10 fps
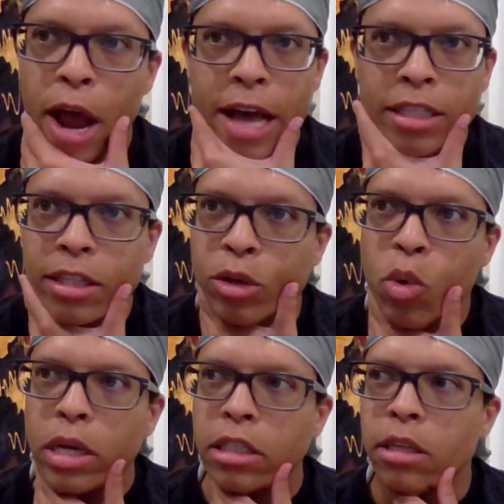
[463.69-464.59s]
asking a
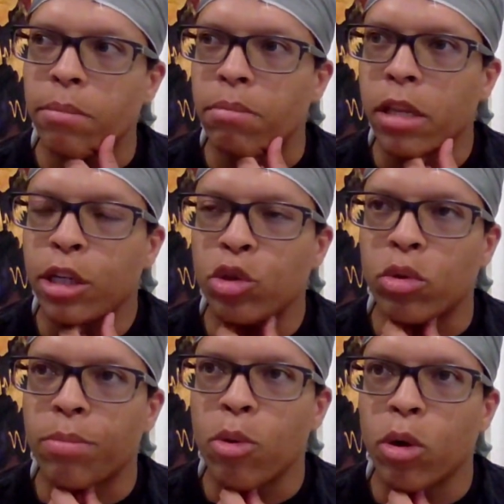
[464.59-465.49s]
question in Bleacher
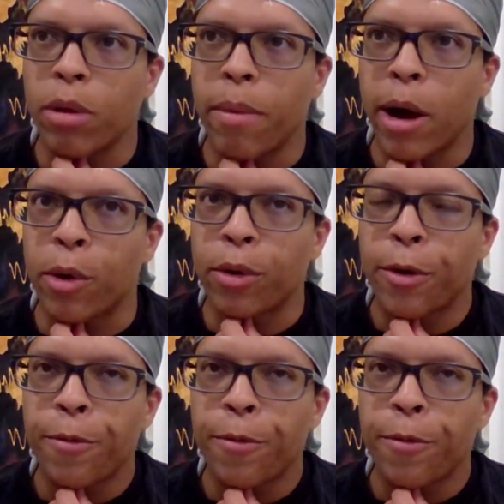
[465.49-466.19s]
Report about,